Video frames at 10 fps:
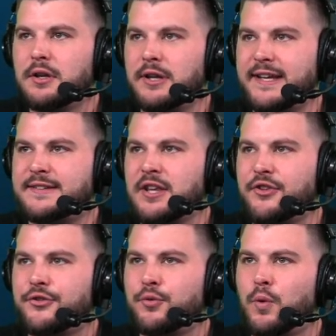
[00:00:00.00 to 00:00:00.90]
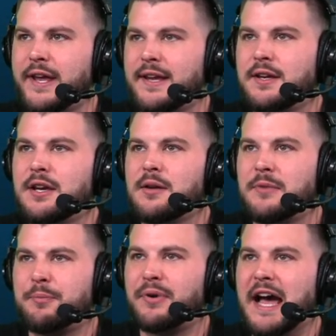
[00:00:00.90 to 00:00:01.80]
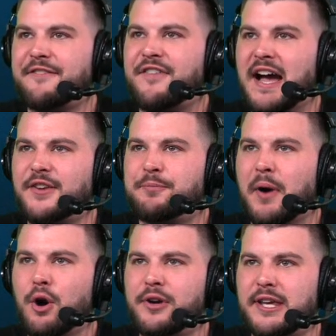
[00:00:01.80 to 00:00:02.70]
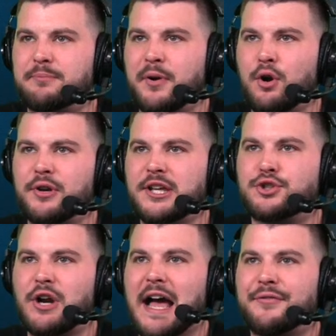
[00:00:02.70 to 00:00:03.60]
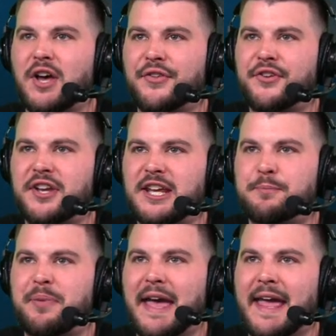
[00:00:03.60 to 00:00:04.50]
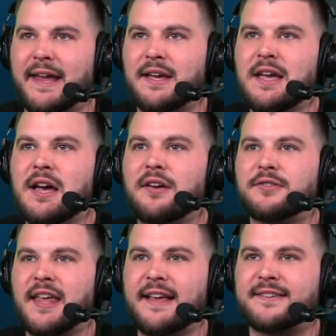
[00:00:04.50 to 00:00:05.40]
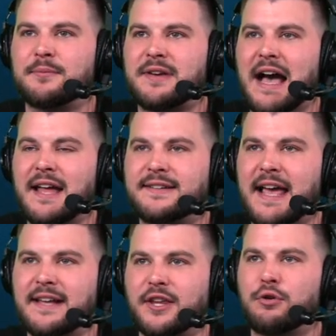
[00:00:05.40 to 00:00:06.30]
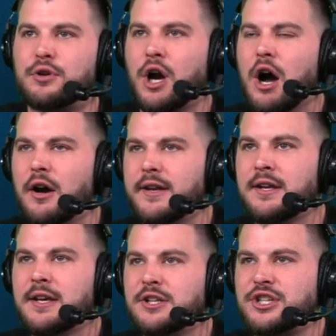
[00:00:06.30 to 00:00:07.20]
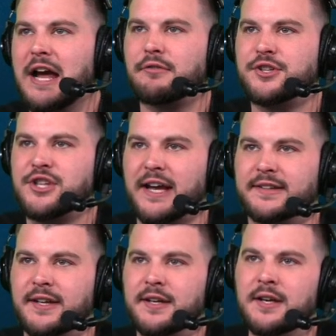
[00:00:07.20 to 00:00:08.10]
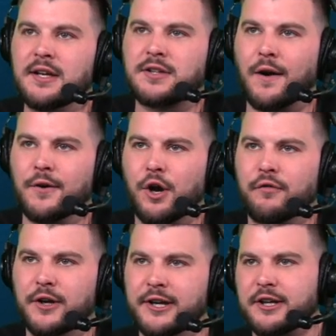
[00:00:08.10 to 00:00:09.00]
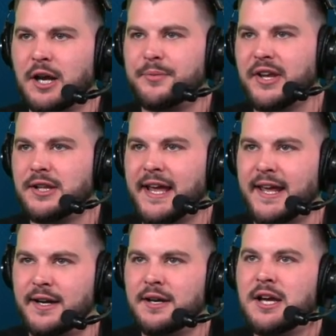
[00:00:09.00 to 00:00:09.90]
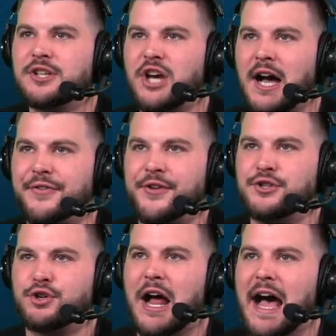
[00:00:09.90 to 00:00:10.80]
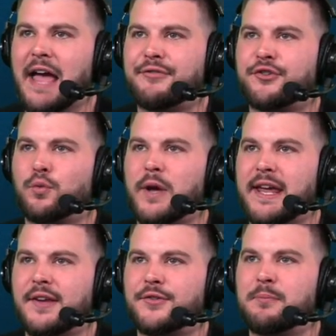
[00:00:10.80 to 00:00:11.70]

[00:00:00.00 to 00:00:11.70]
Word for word: Late to the swing. McBride finds Bogey. Bogey drives on Saddiq Bey. Takes some contact. They don't call it. Shot rejected. Turnover. Here comes Atlanta. Johnson drives, swings.